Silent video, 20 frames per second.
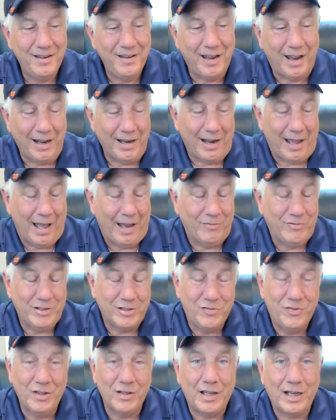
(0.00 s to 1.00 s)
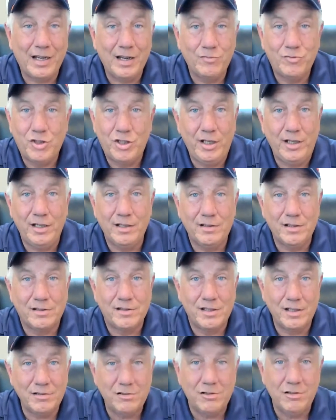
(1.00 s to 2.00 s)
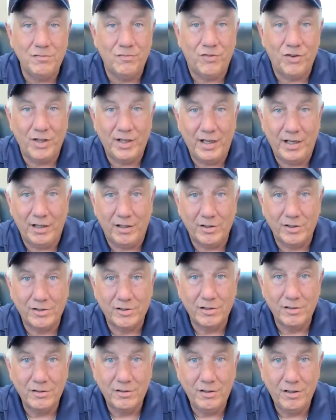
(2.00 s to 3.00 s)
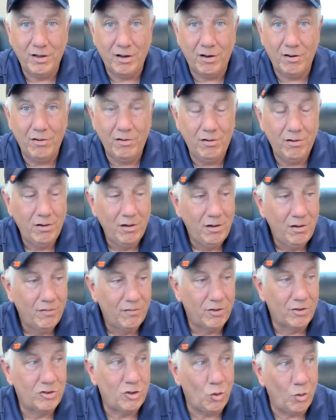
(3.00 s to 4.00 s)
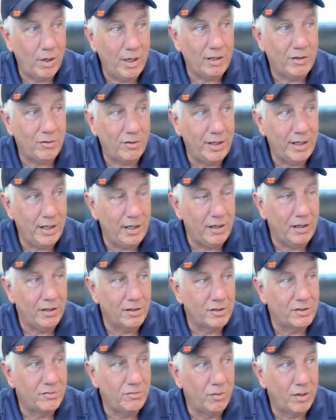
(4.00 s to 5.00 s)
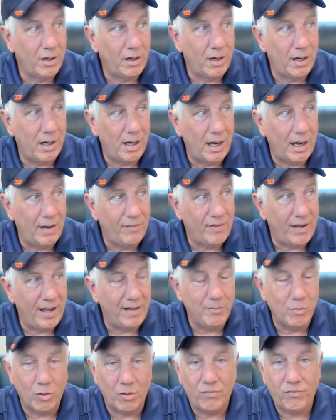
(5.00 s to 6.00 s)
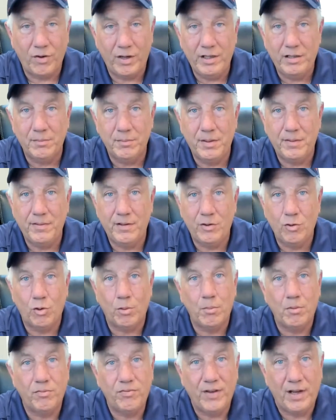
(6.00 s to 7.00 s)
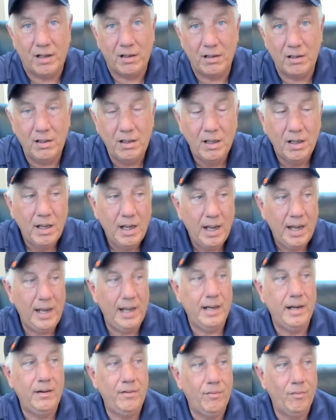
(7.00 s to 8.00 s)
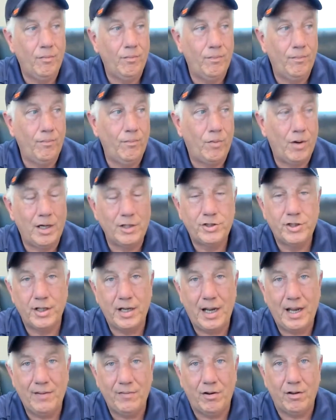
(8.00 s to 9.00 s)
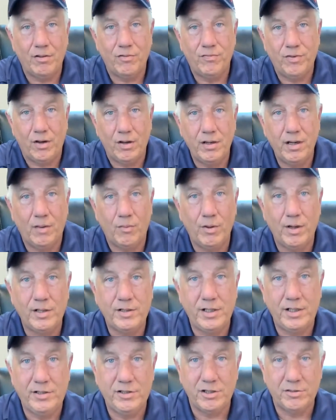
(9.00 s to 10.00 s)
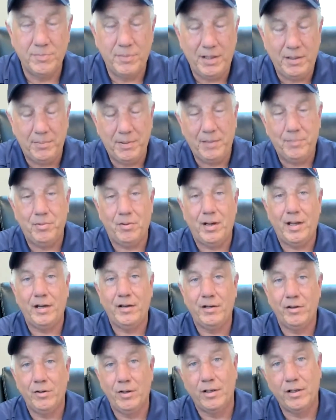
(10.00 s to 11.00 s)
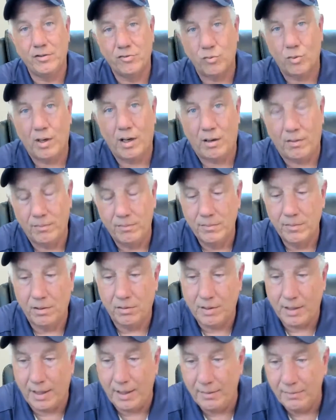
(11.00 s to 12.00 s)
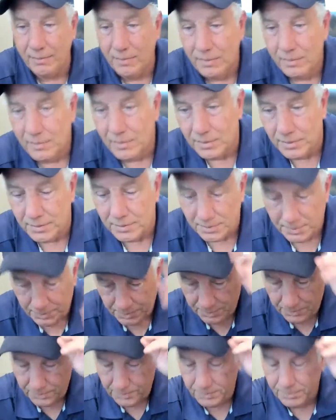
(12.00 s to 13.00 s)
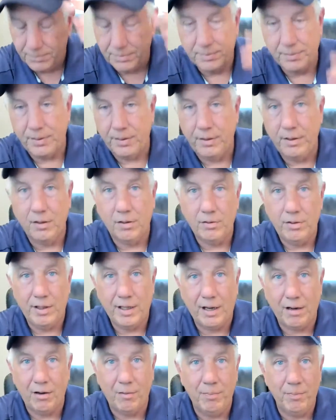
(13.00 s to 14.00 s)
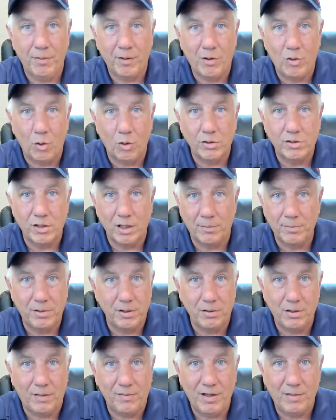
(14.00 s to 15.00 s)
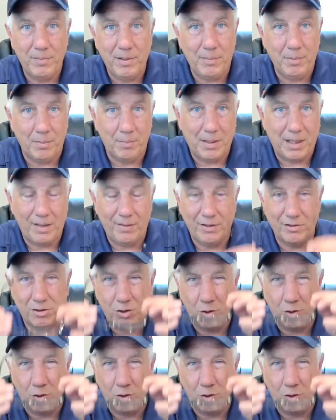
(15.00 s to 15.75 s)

I just feel like I've cheated the system for years, for 23 years, where I've had more freedom than the normal fella. And why should I have all the fun? I want to teach as many people how to do it as well. Okay. You got to open the course up too. I've had people buy this